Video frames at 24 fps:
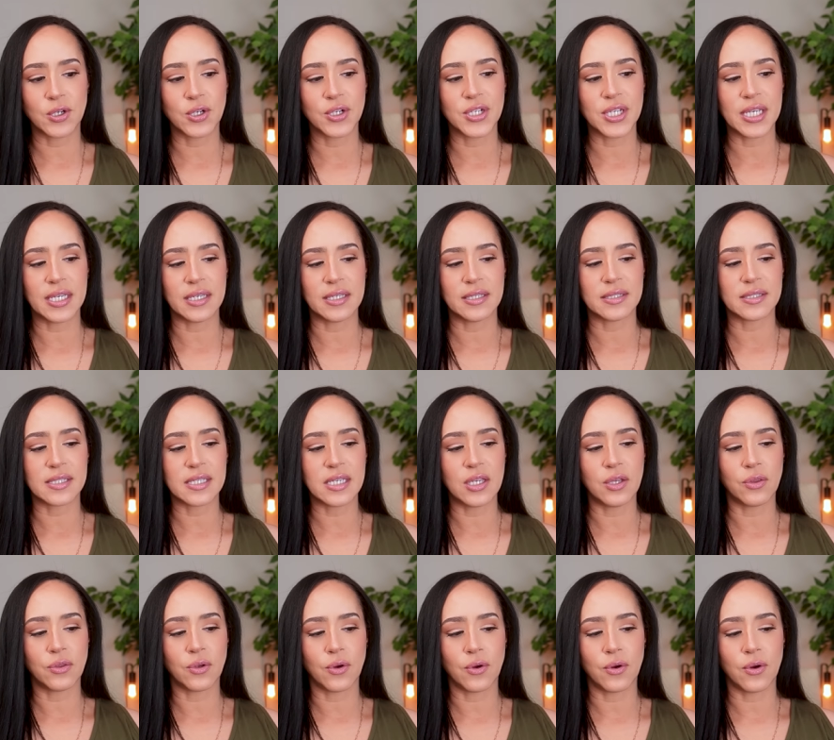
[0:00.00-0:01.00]
There is
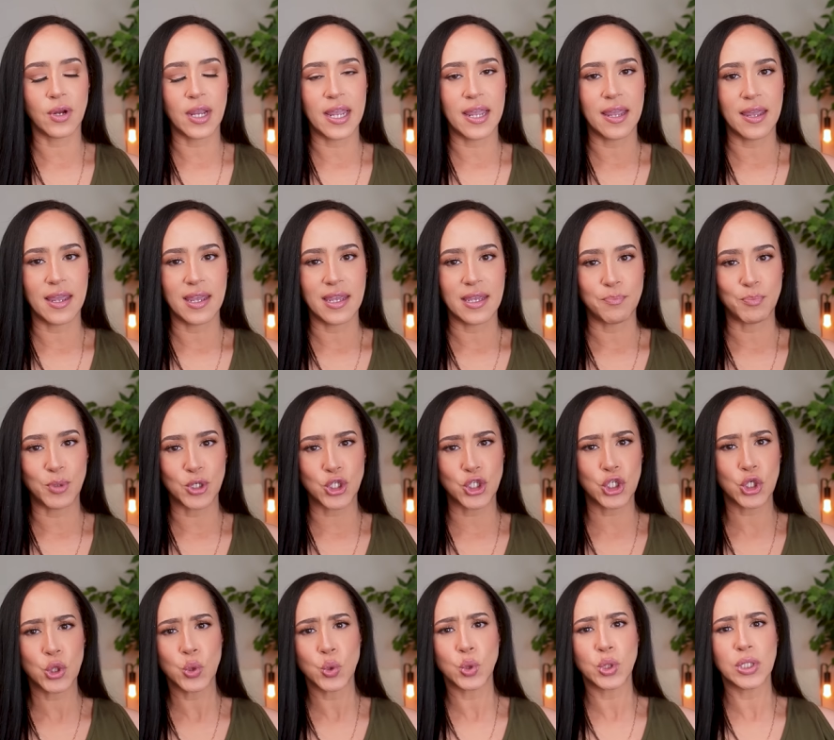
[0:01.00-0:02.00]
either a
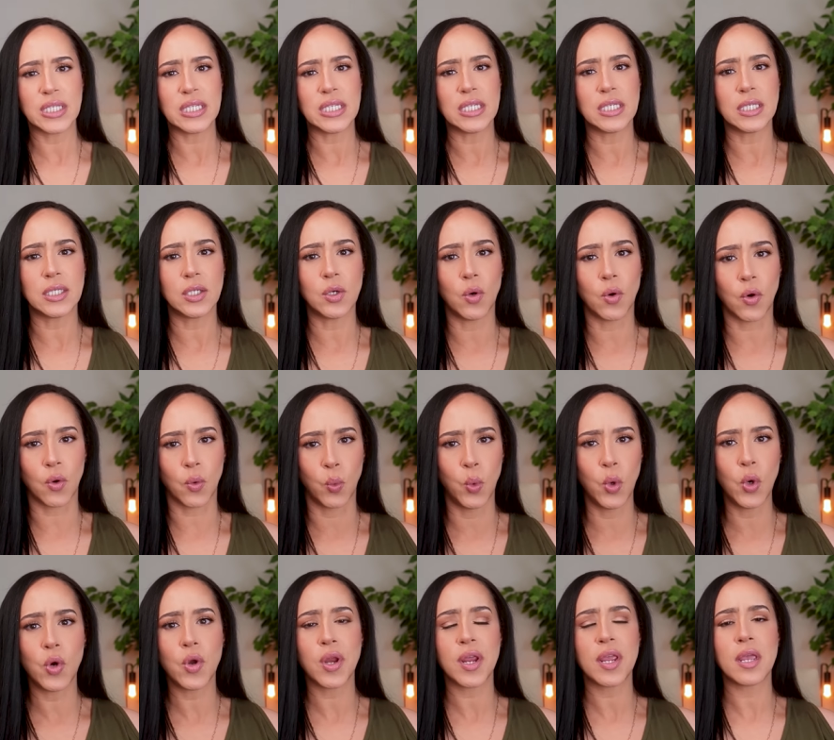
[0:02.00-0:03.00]
patchouli or
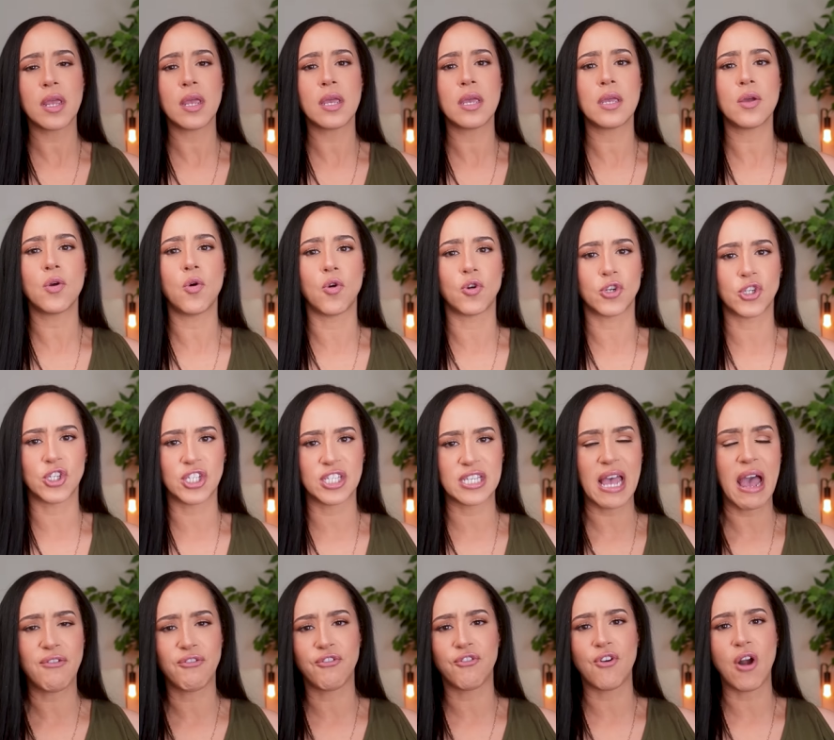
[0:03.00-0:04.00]
woody or
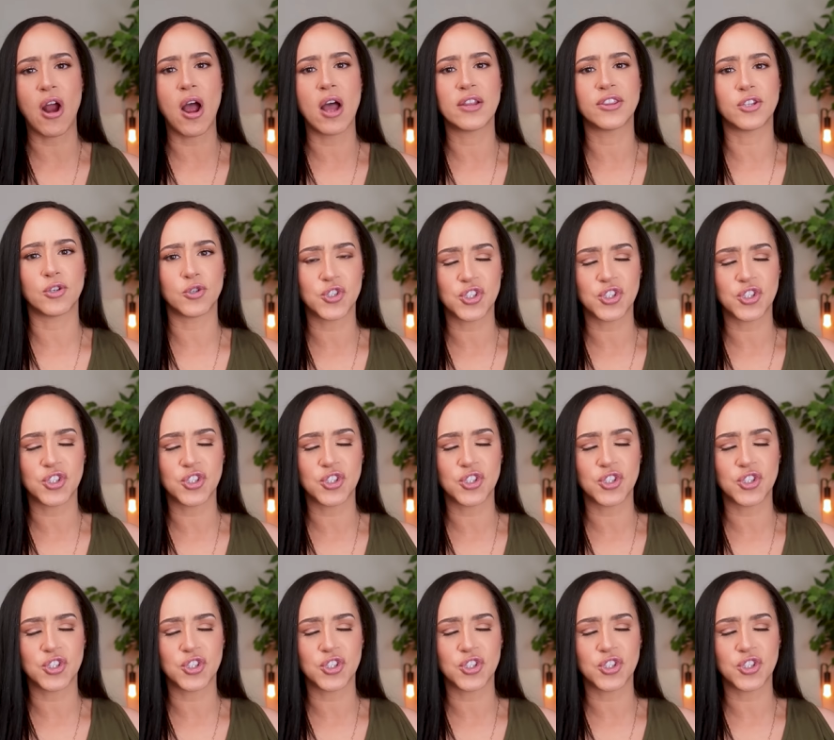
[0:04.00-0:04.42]
saffron.